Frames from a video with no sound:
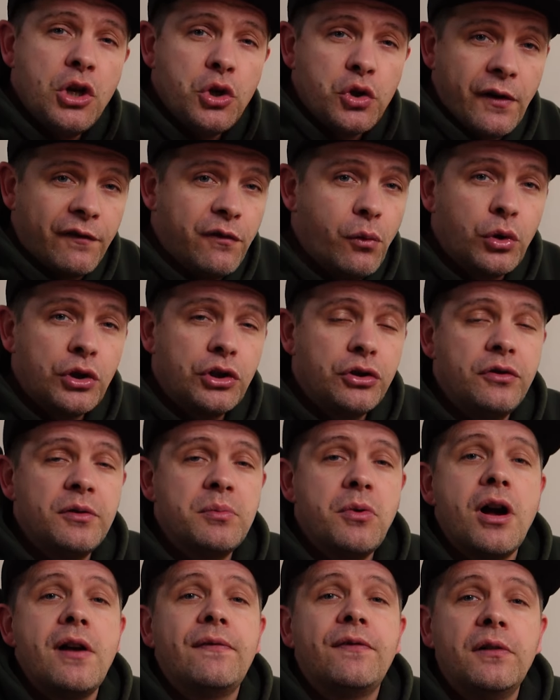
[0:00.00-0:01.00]
So if I wouldn't use
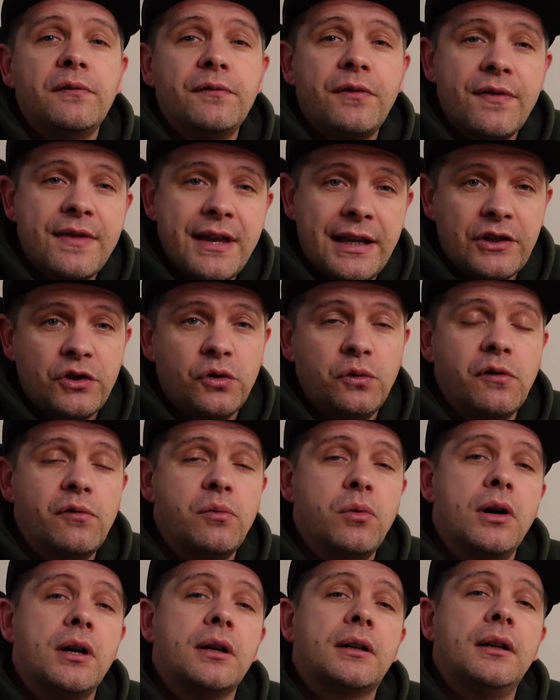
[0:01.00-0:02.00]
my iPhone for that sort
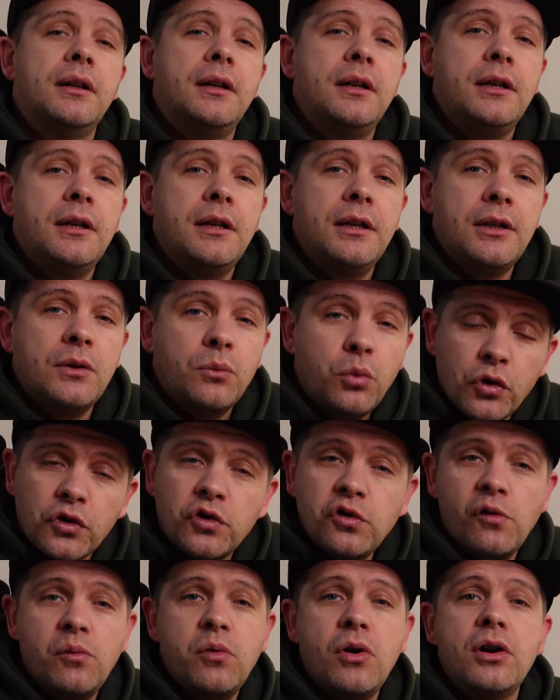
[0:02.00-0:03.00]
of work, what
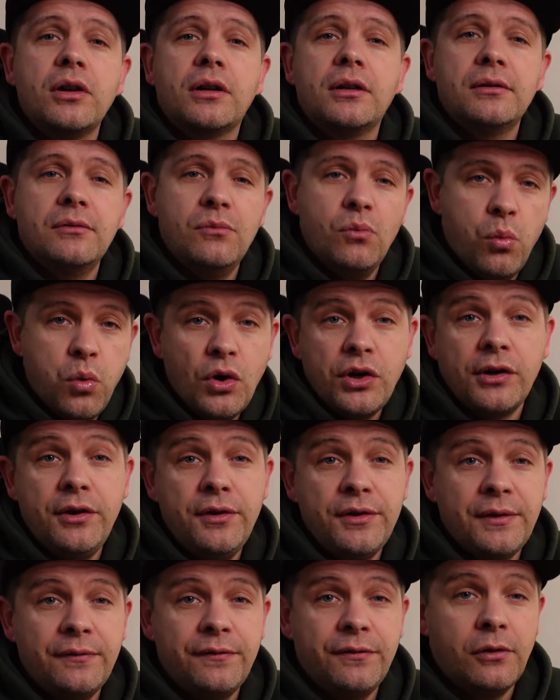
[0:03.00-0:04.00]
sort of work would I
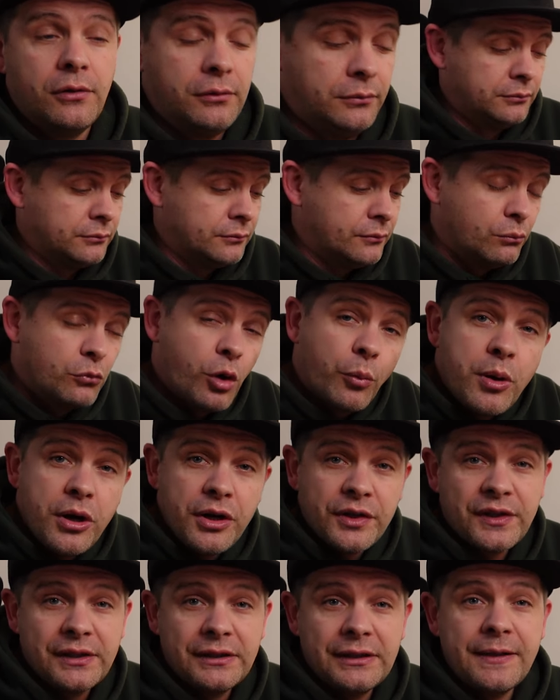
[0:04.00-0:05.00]
use it for? Well,
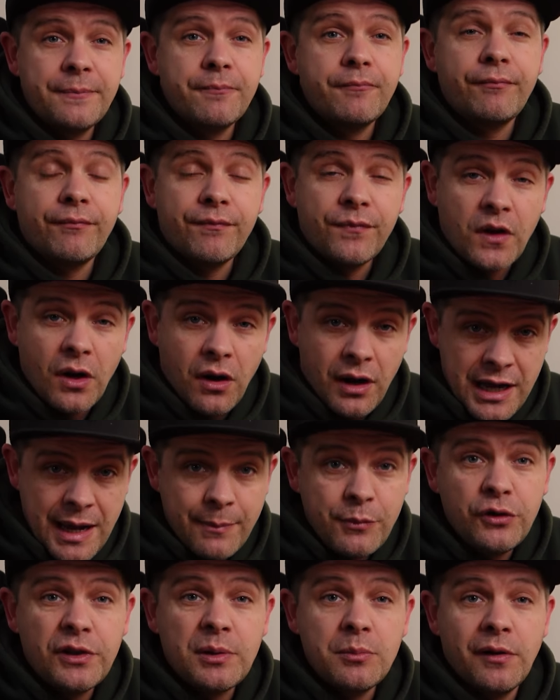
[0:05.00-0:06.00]
personally, I
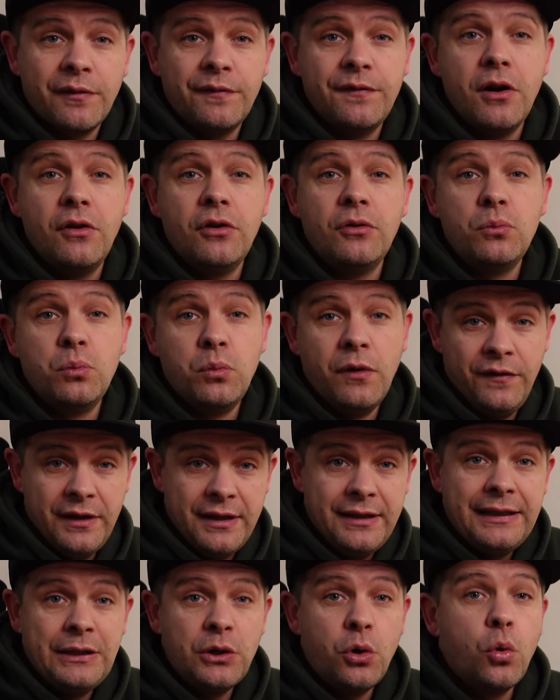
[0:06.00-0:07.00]
am using my phone
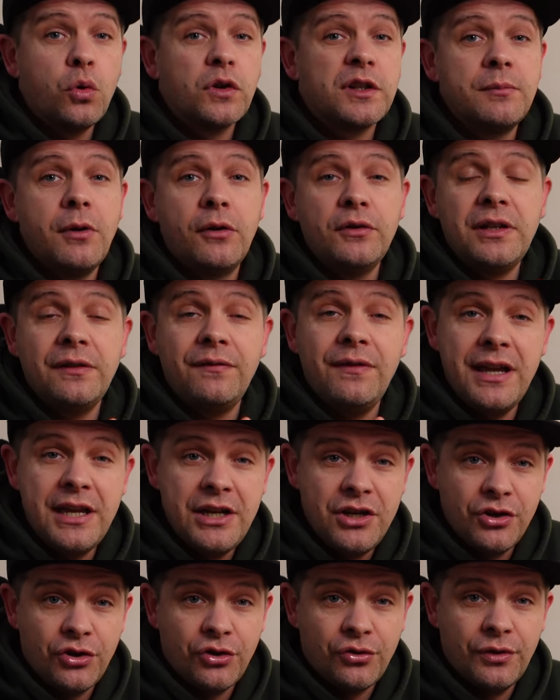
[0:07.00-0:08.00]
within the automotive
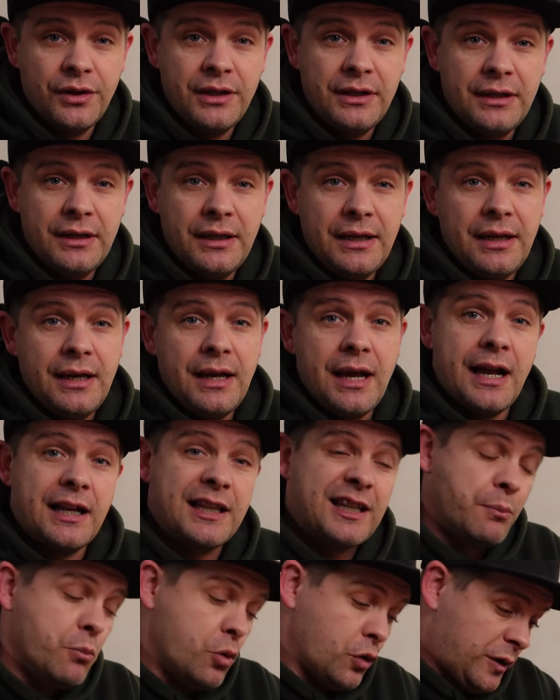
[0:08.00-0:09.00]
industry
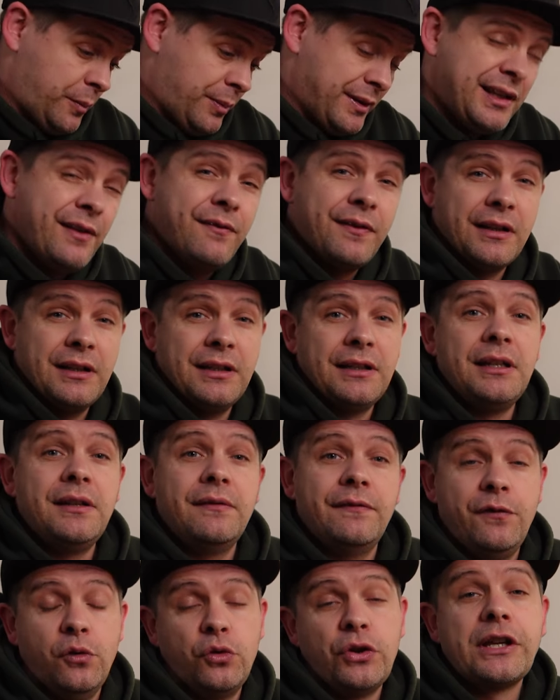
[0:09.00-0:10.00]
and more specifically
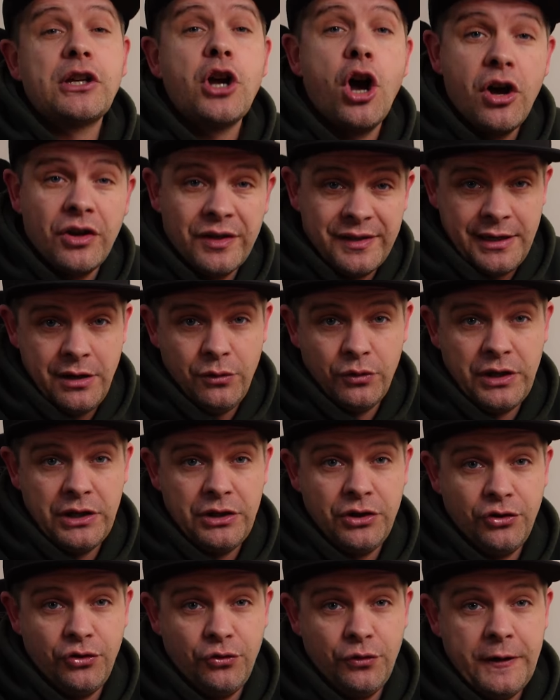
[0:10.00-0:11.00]
for the car sales
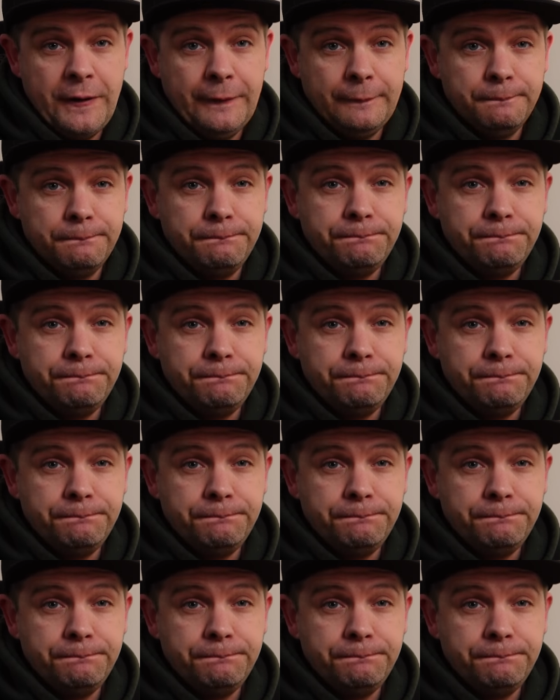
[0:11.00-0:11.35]
industry.